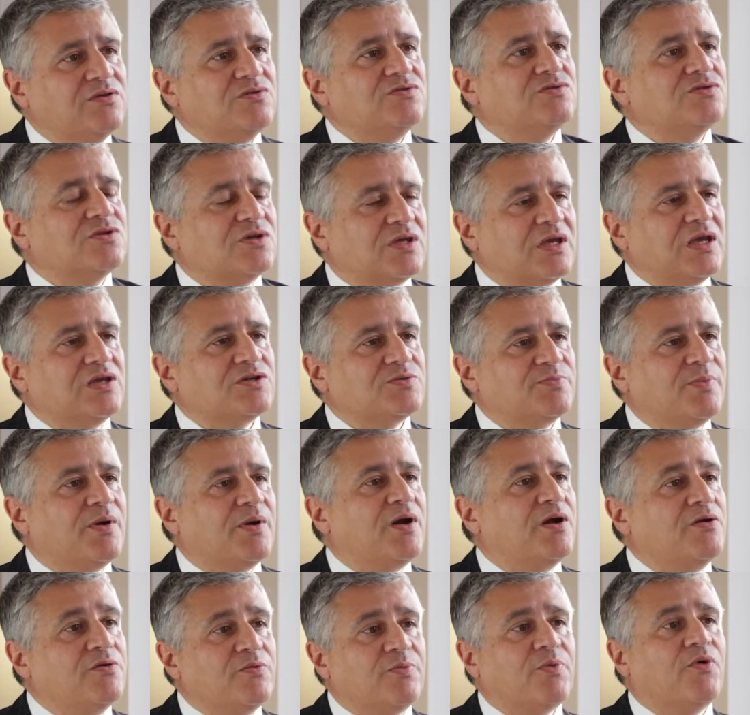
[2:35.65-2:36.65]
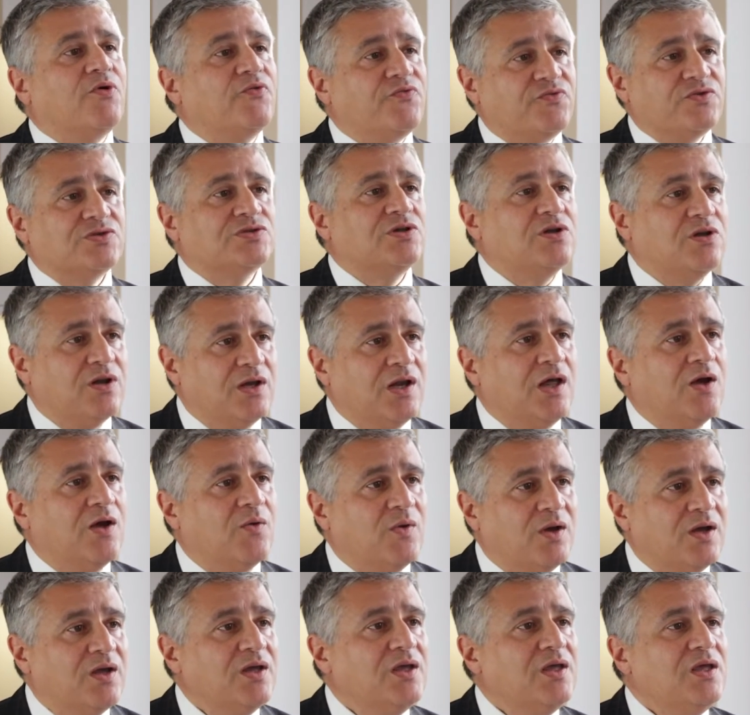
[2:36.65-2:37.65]
who's a cash buy who offers a lot
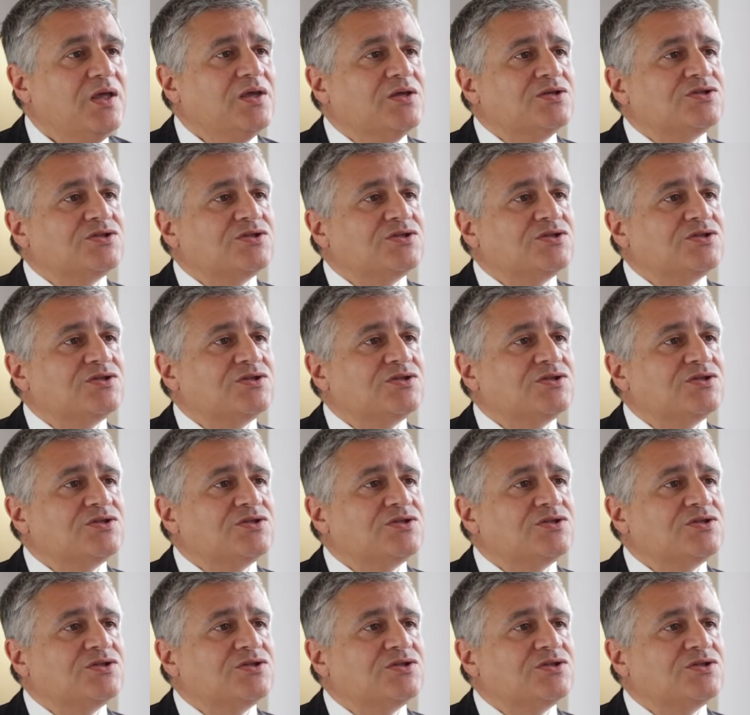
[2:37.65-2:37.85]
lower.